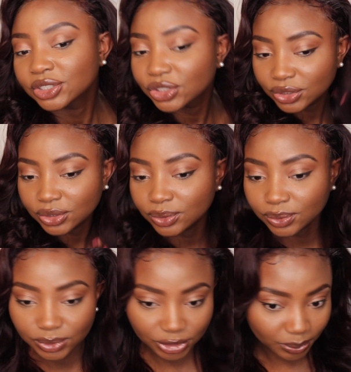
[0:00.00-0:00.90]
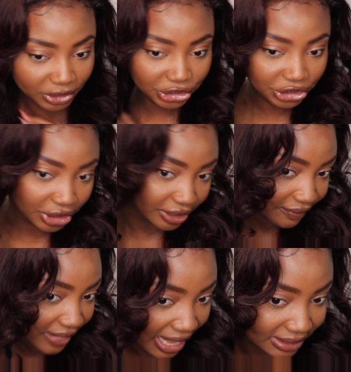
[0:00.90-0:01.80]
to achieve
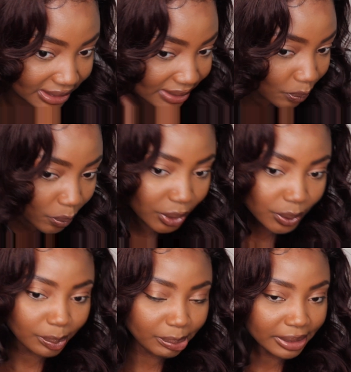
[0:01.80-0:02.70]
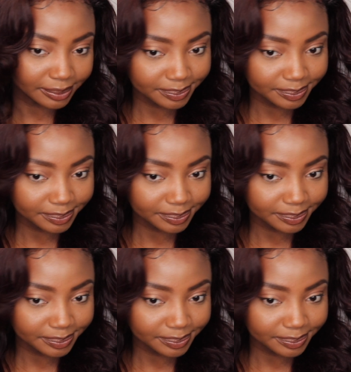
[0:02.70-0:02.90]
that swoop.